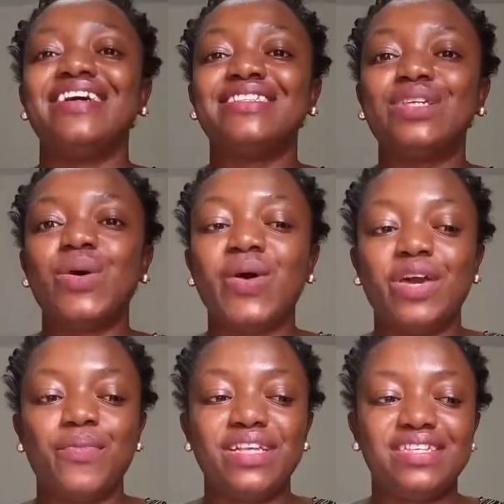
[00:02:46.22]
So
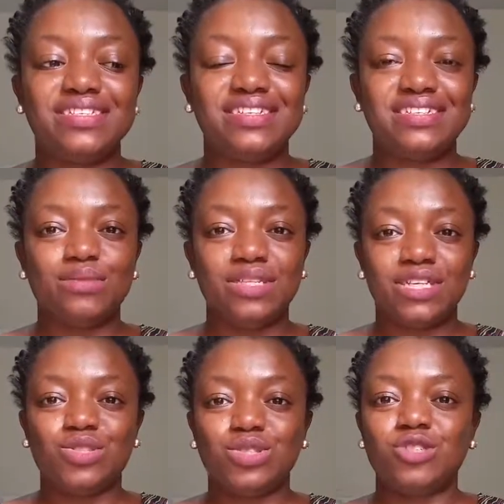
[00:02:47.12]
humectant is something
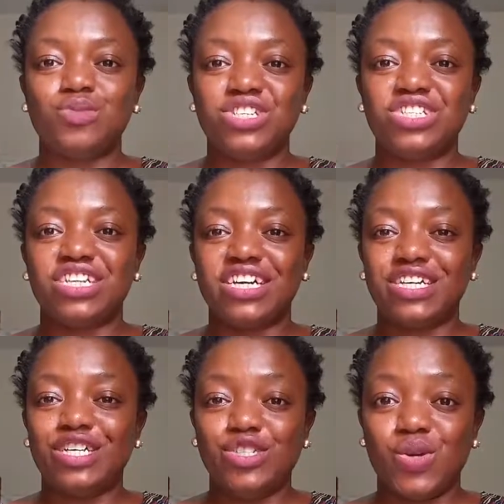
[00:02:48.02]
that draws moisture
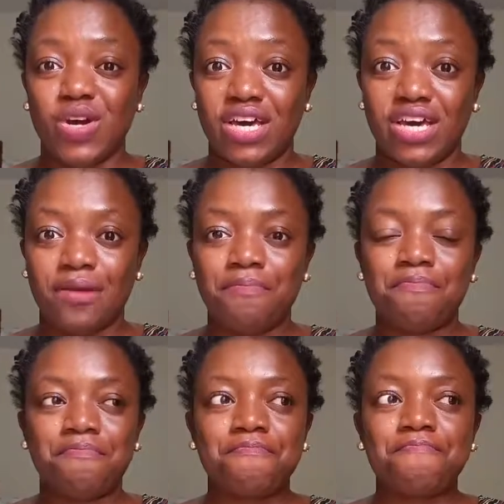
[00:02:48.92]
into your hair.
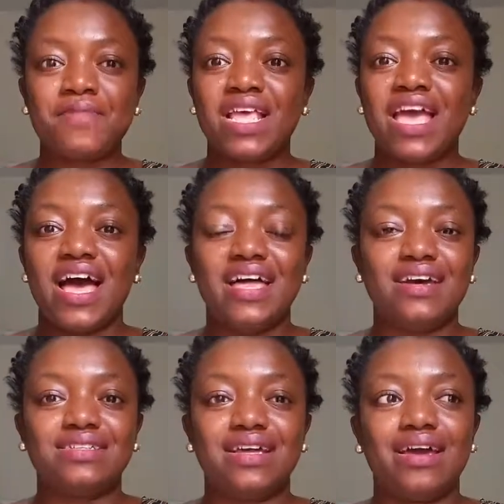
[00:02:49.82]
And
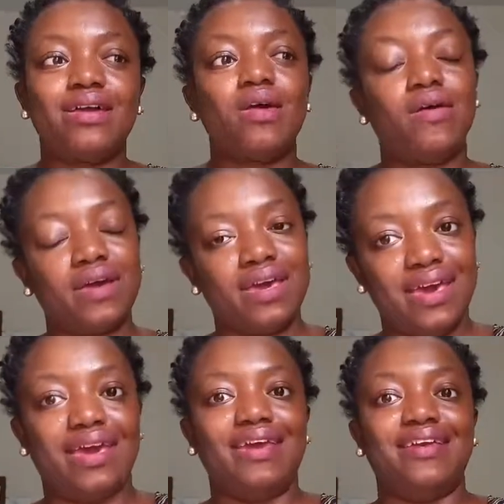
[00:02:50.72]
I was like,
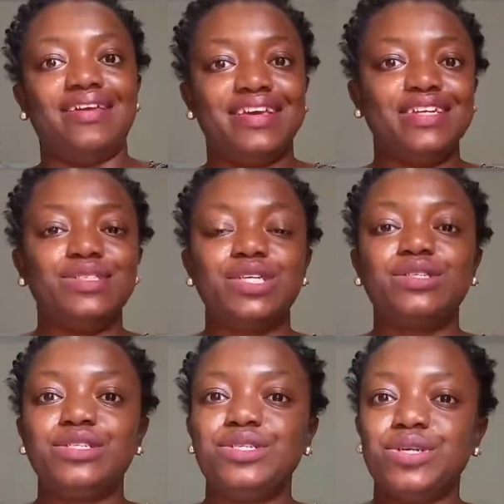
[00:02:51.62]
okay, so it's
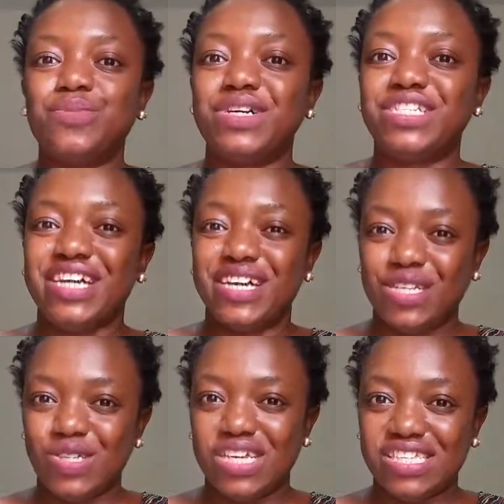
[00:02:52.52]
going to draw moisture
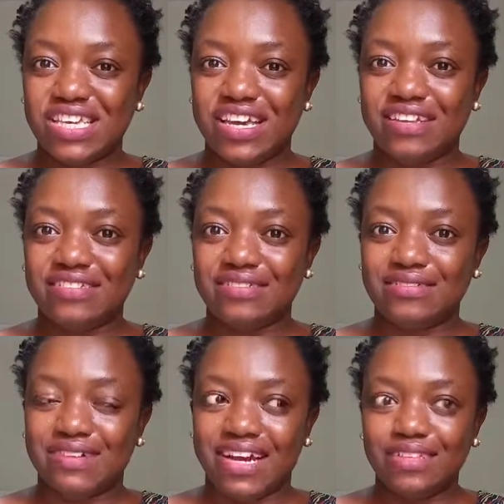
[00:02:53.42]
into the skin,
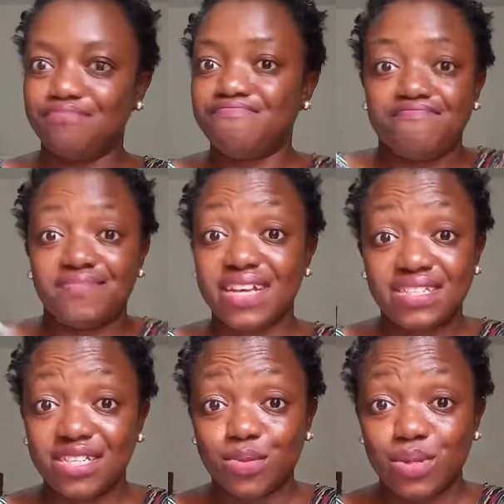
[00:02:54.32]
right?
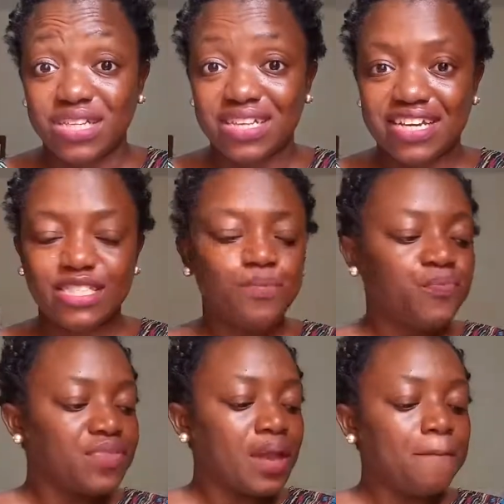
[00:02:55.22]
That's just what it does.
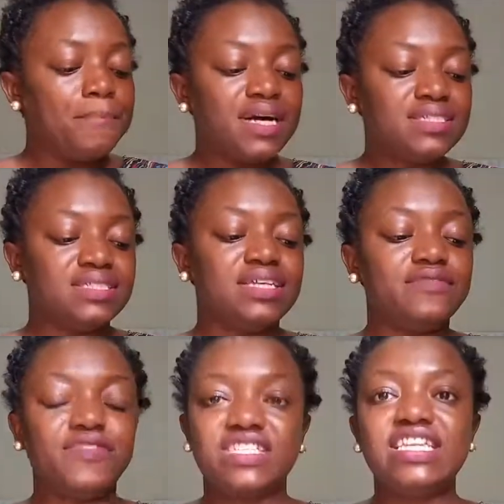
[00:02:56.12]
But the
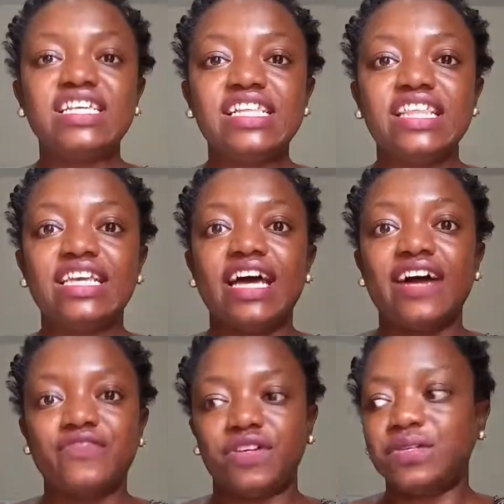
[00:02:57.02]
fascinating thing I
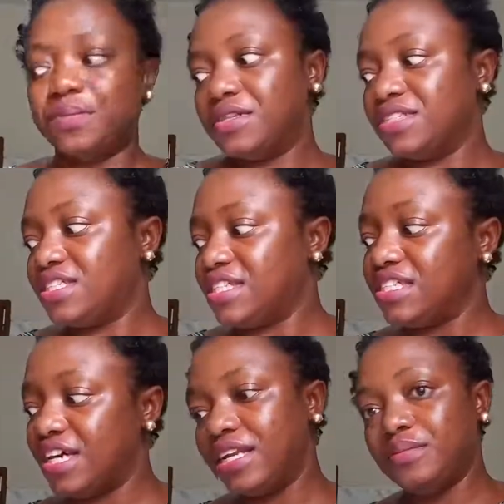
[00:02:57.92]
found about it is
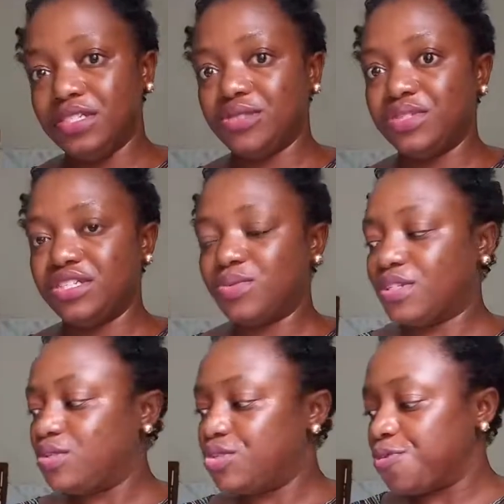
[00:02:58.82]
that, let me just read this
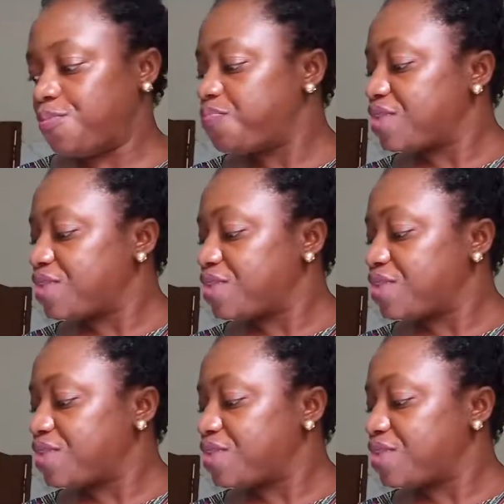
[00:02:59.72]
one to you.